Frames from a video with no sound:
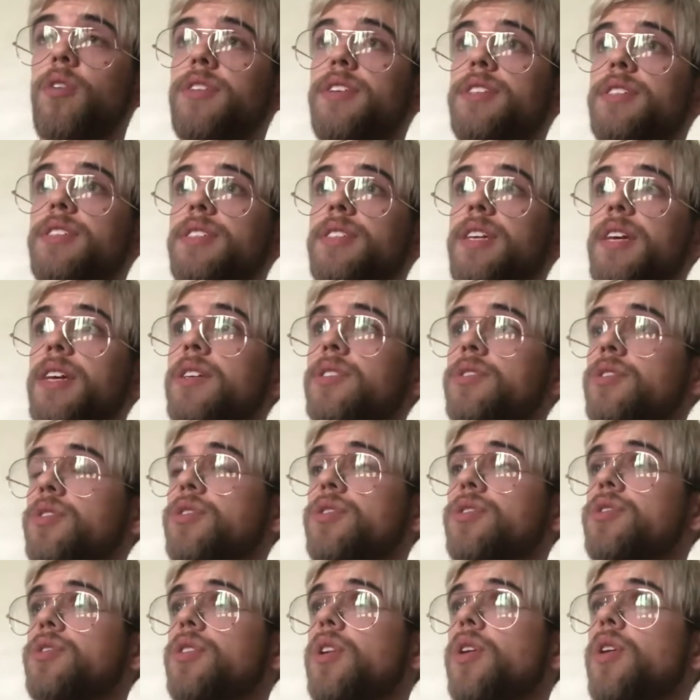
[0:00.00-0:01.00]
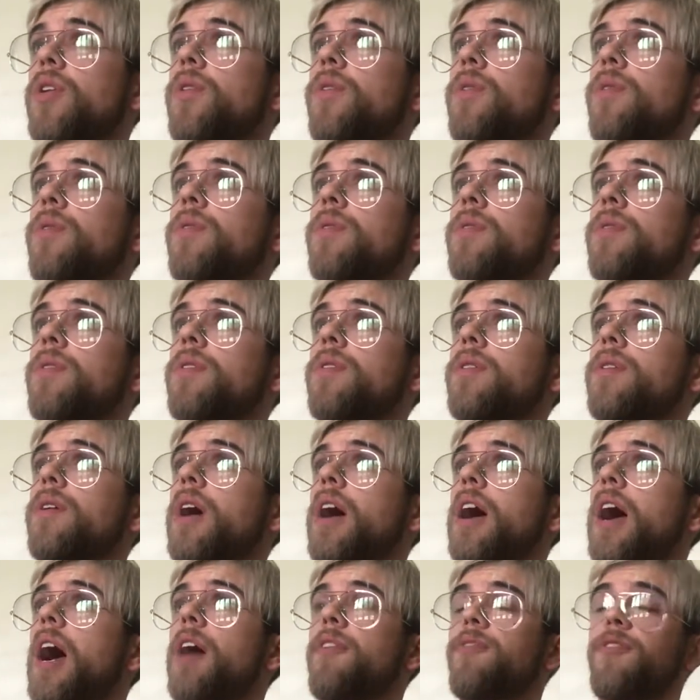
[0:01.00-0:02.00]
these things are so,
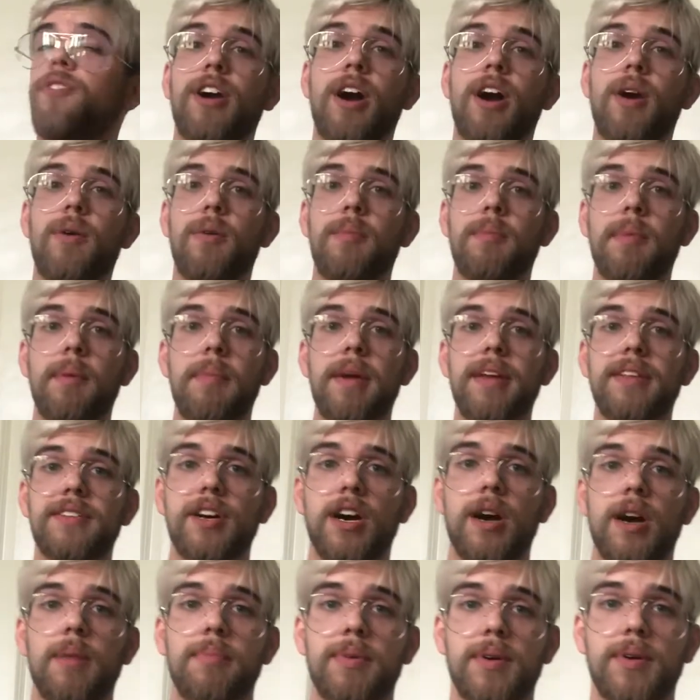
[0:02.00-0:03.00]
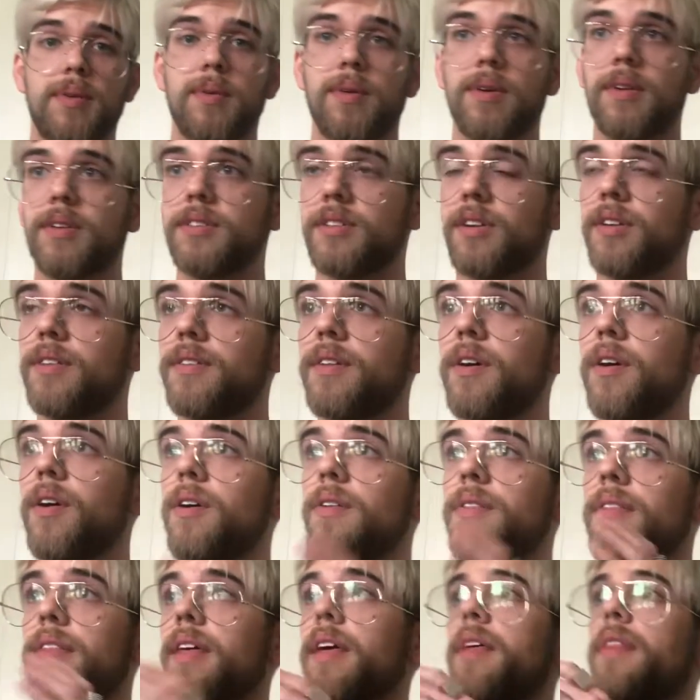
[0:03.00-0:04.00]
I forgot what my main topic was
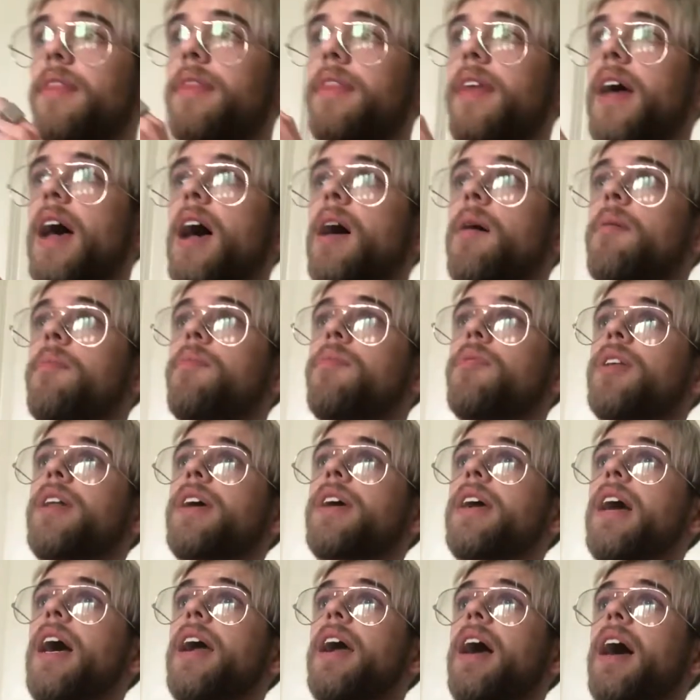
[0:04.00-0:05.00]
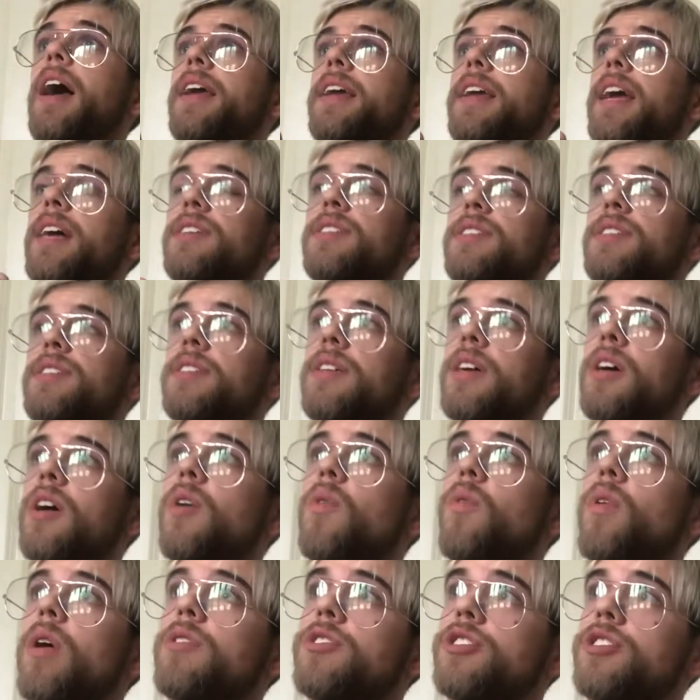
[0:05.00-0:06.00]
on that, but like I guess
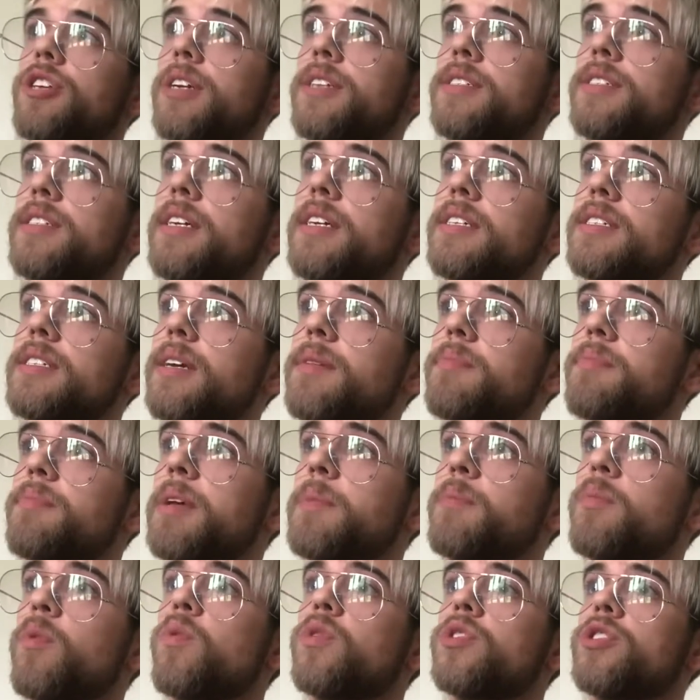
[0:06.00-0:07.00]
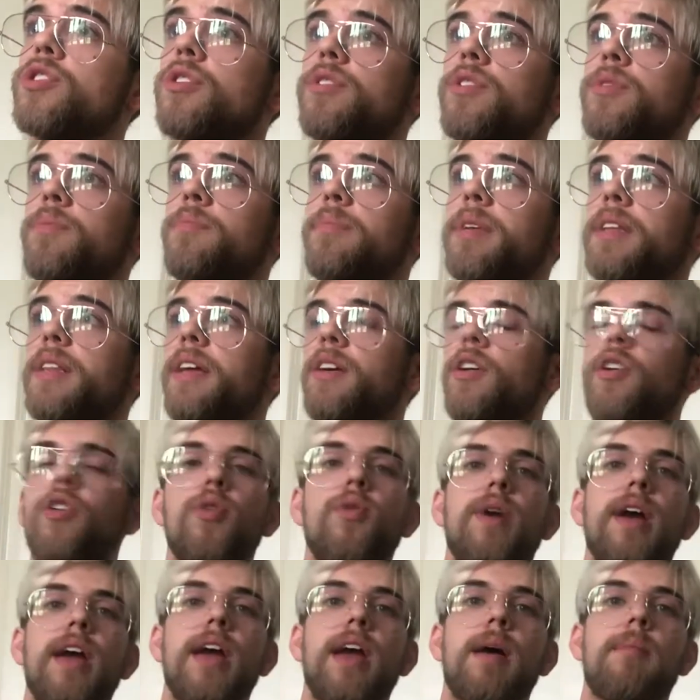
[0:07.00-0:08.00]
what I was trying to say is like people will start to be like,
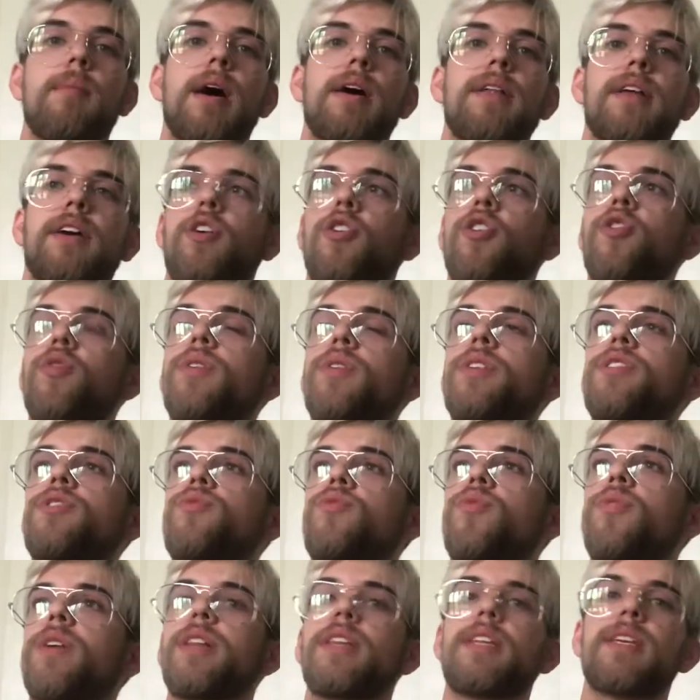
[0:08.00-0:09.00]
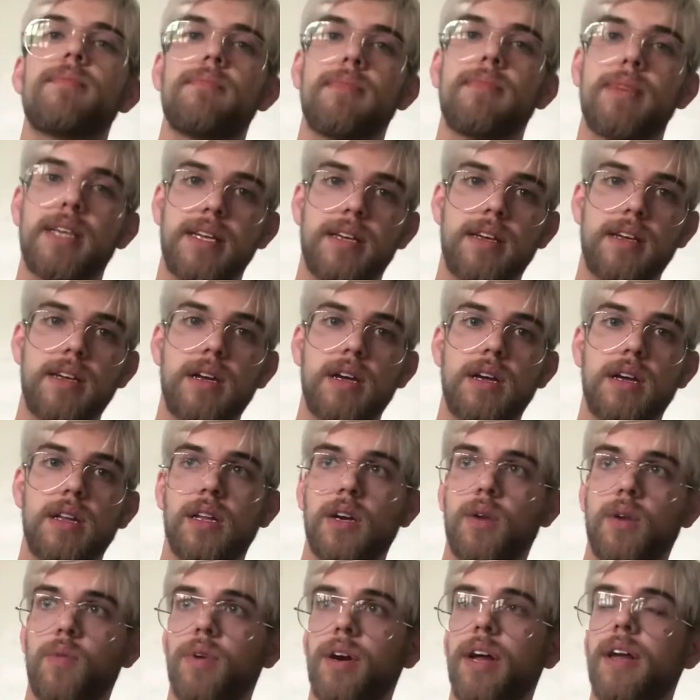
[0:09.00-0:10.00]
who am I? Like who is really me?
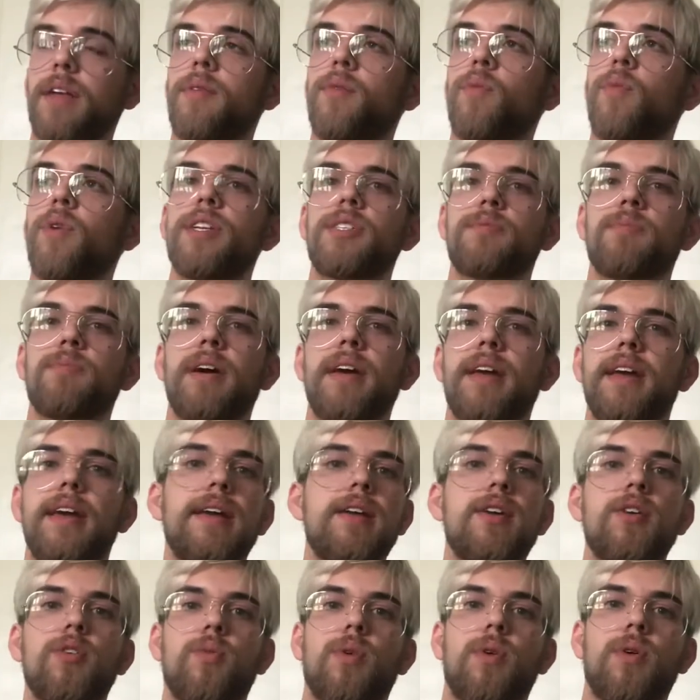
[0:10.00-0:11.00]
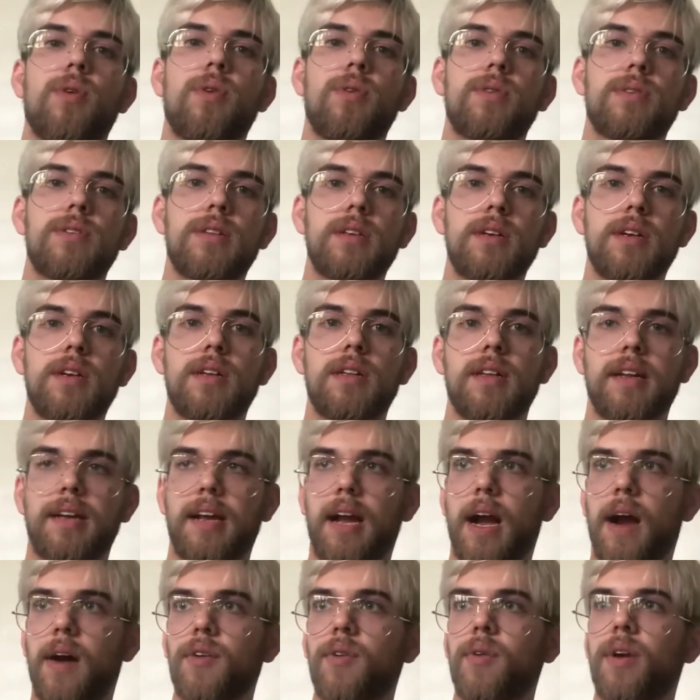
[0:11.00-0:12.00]
Like what is my inner world? Like
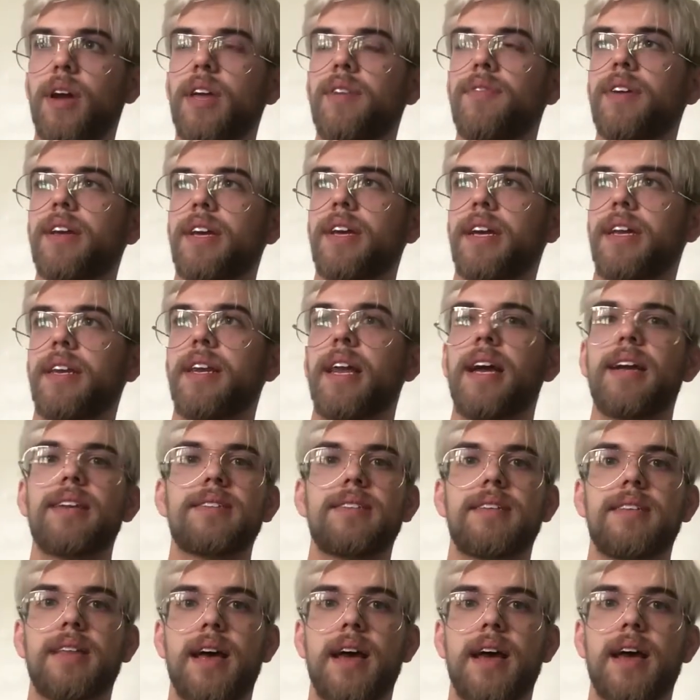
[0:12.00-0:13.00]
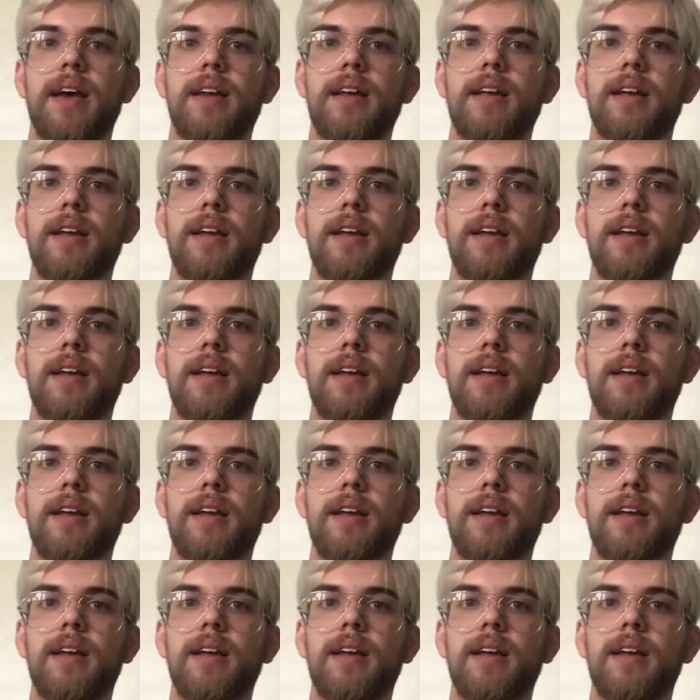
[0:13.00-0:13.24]
how do I even connect to that?